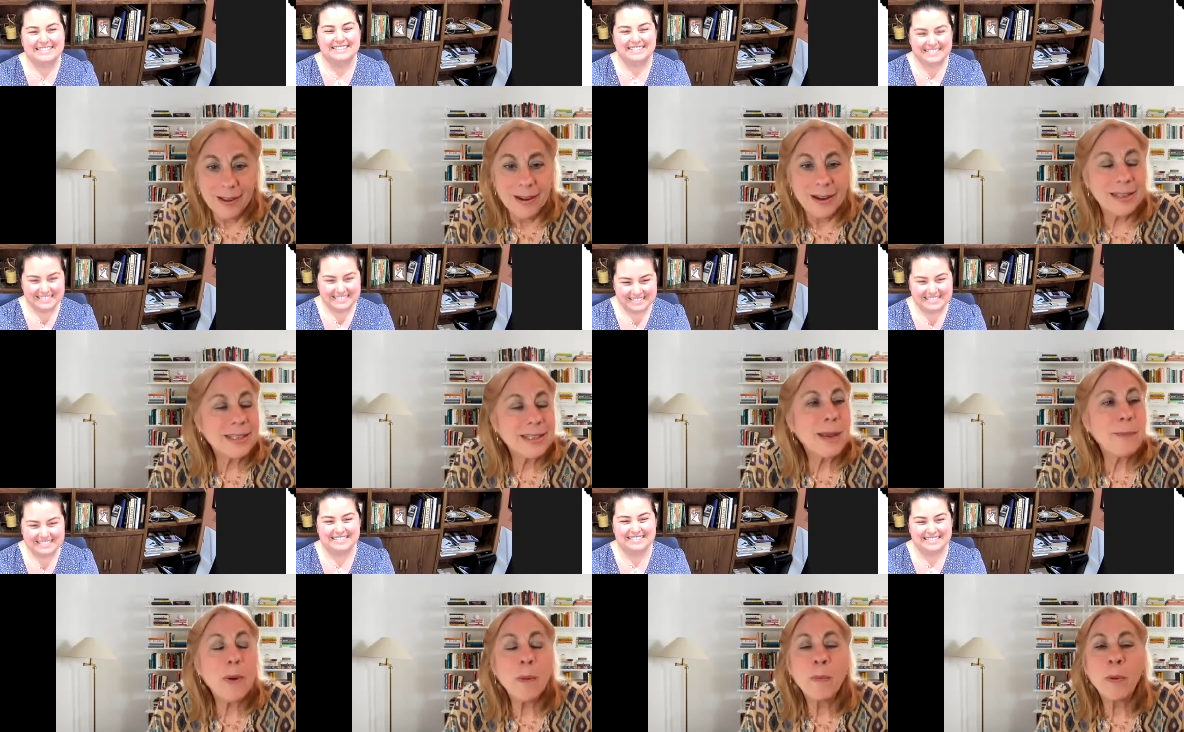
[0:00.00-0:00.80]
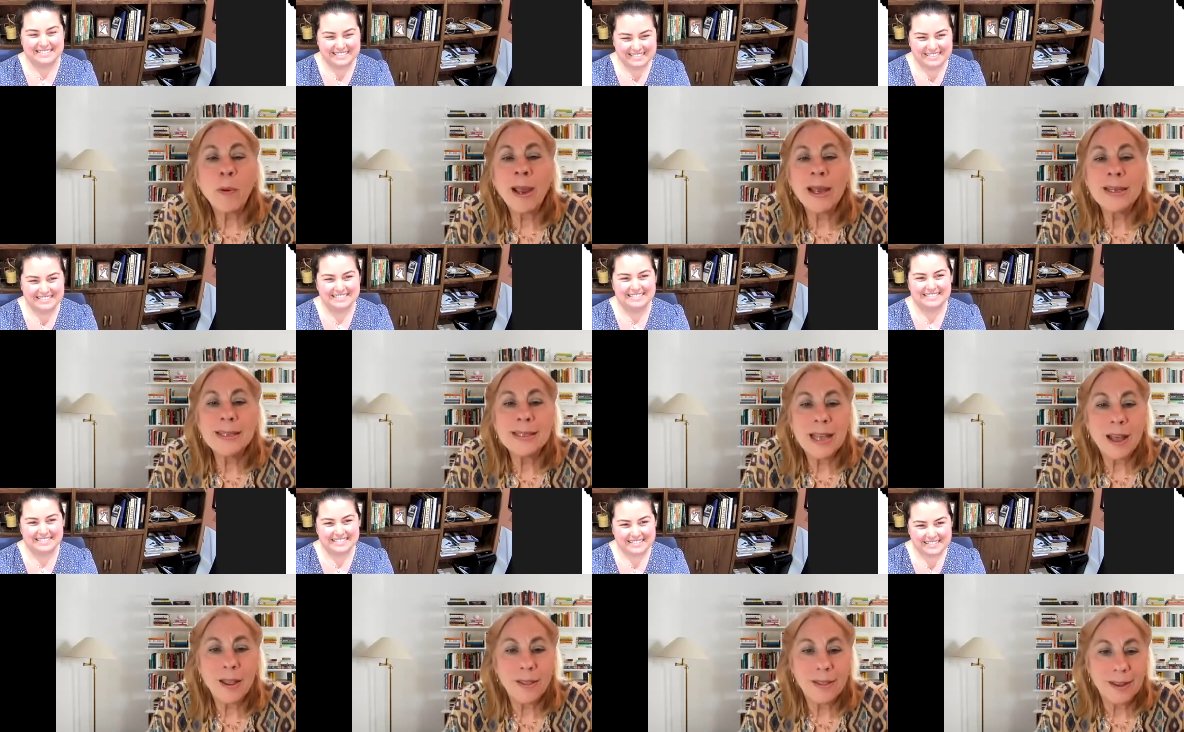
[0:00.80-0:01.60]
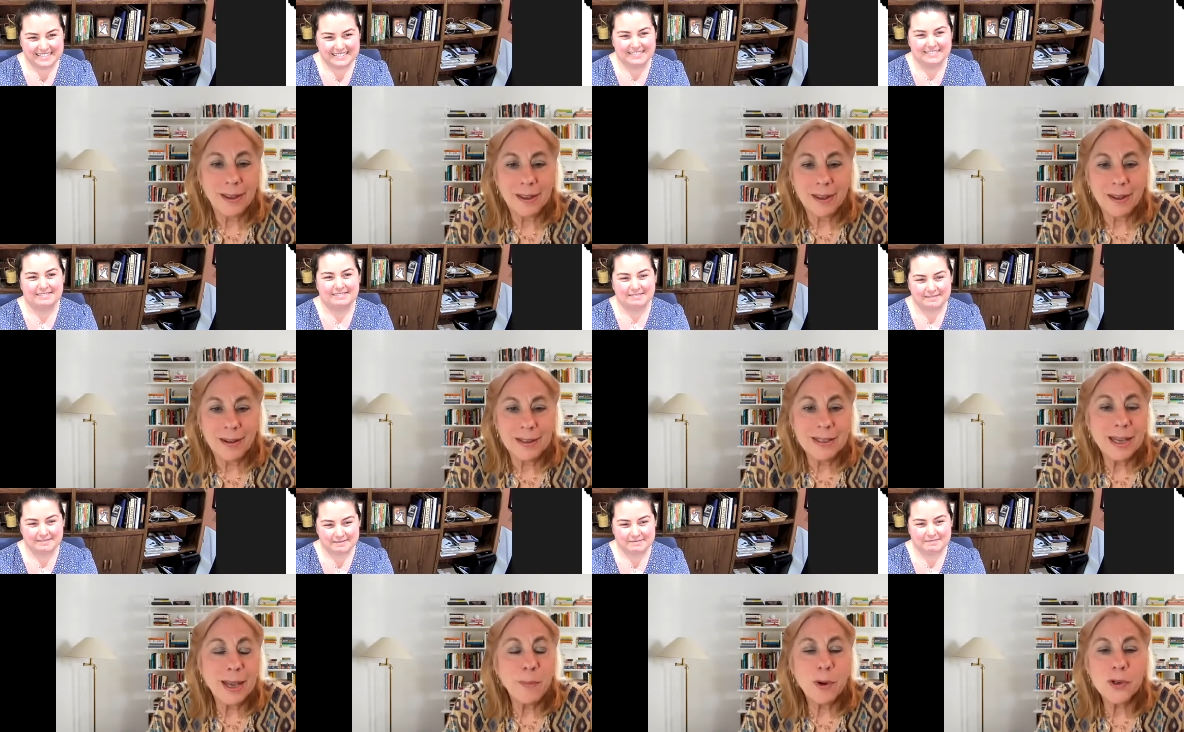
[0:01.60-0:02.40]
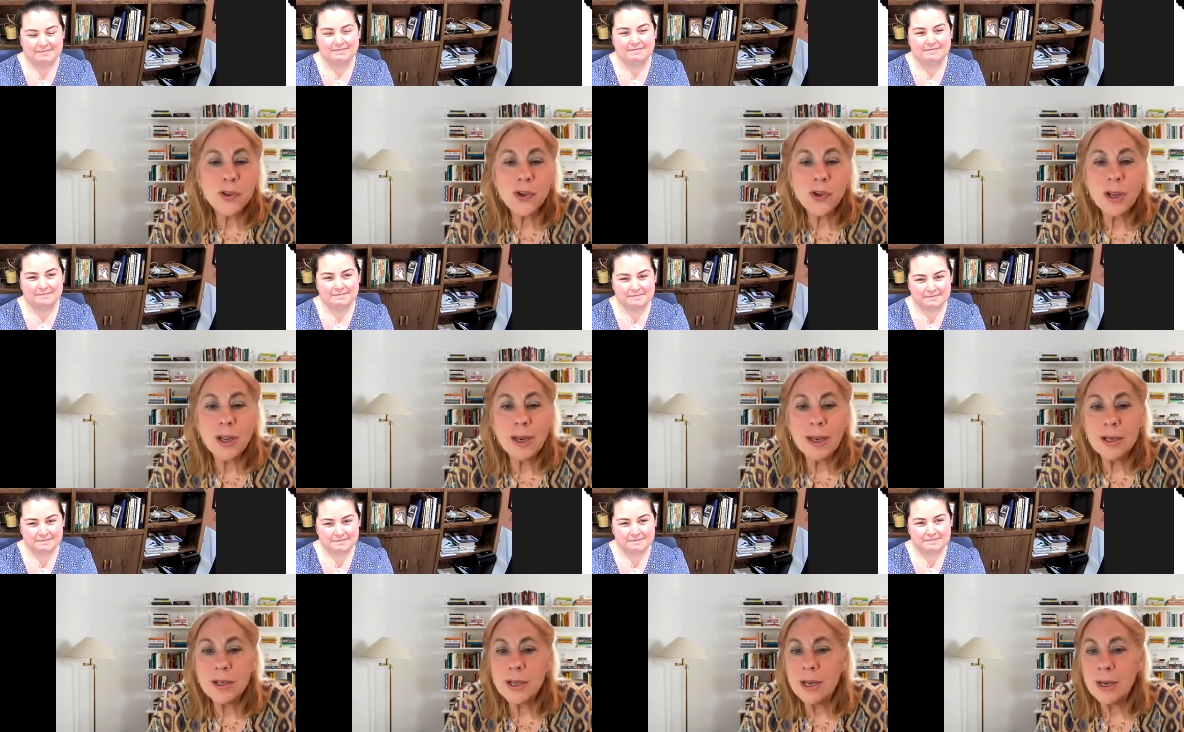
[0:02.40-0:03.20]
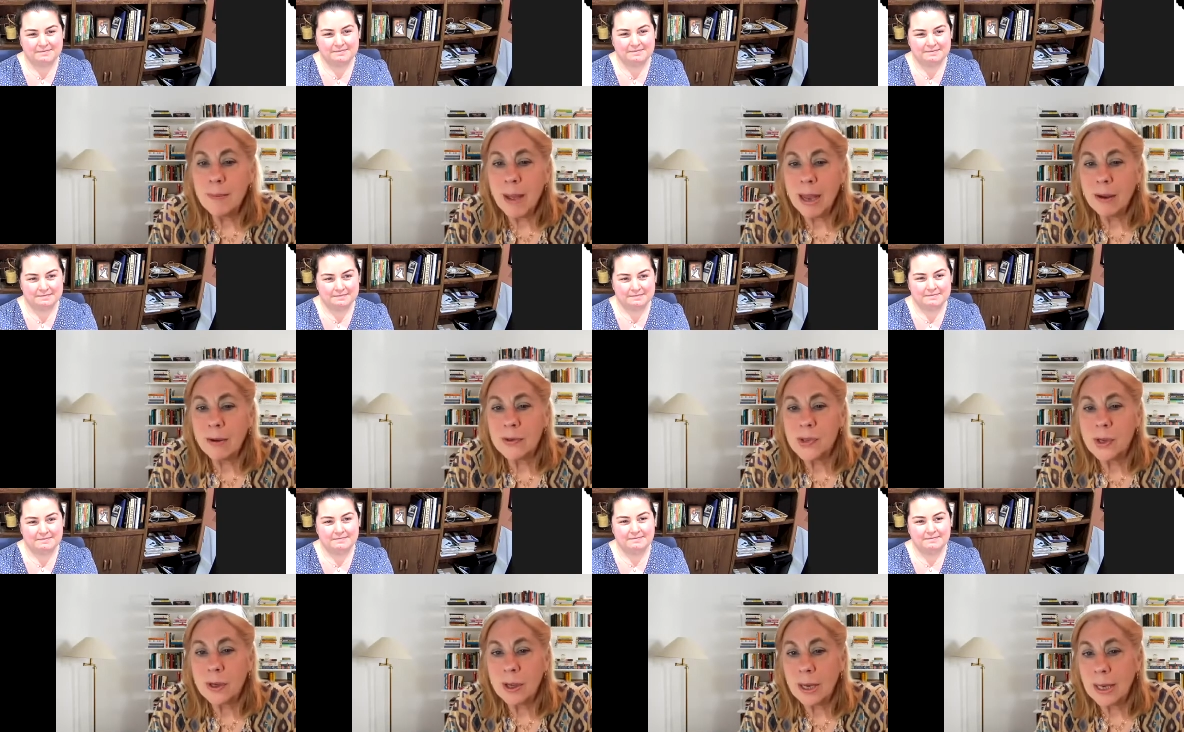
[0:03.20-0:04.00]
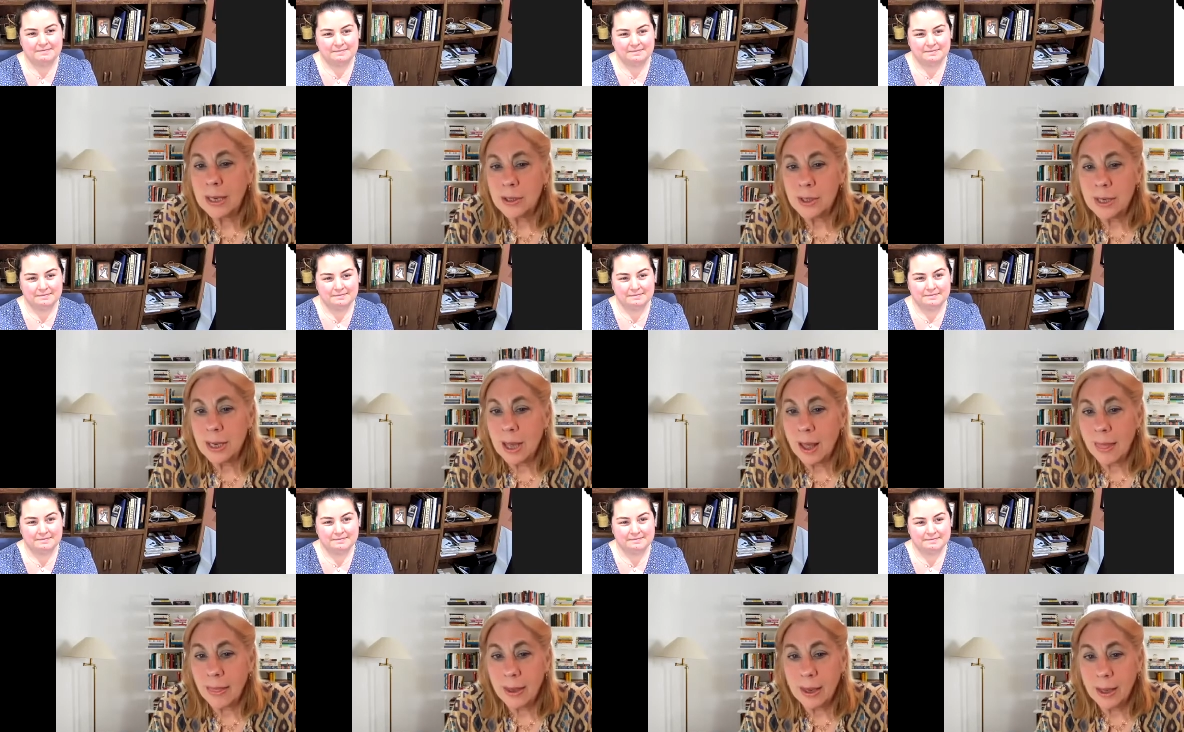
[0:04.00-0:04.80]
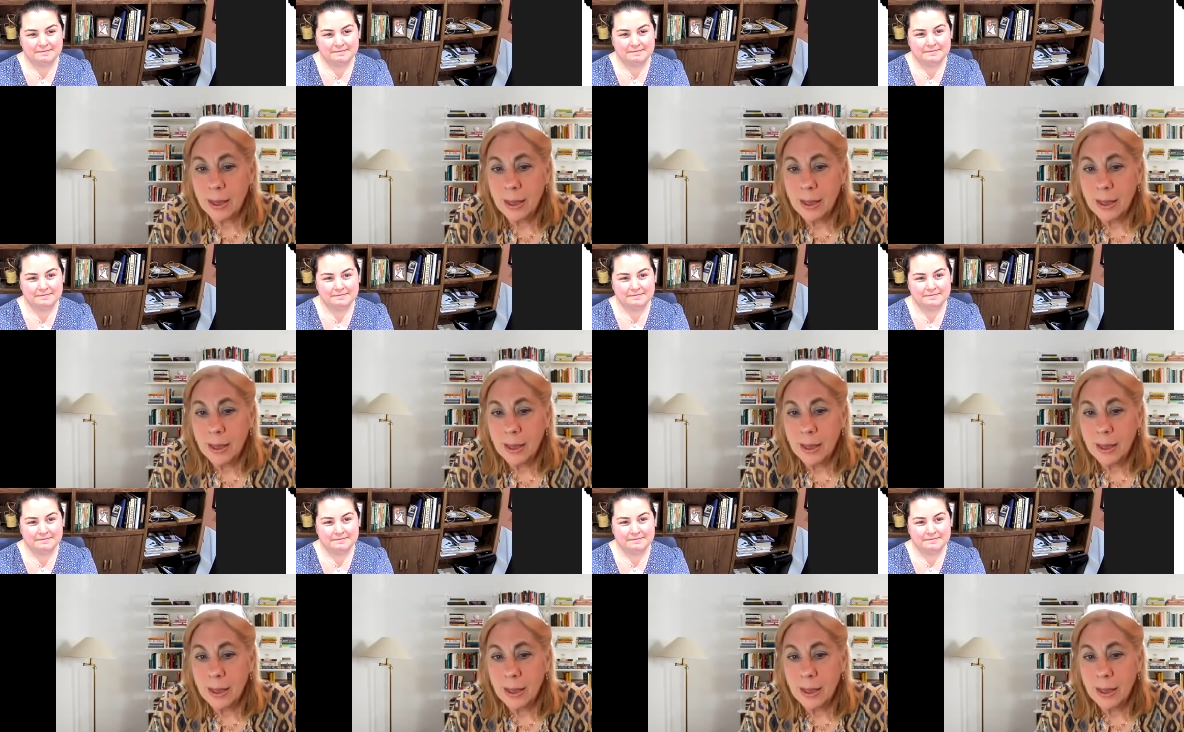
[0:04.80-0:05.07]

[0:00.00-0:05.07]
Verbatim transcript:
Speaker 1: Let's keep our brains healthy. Let's keep our circulation and microcirculation healthy.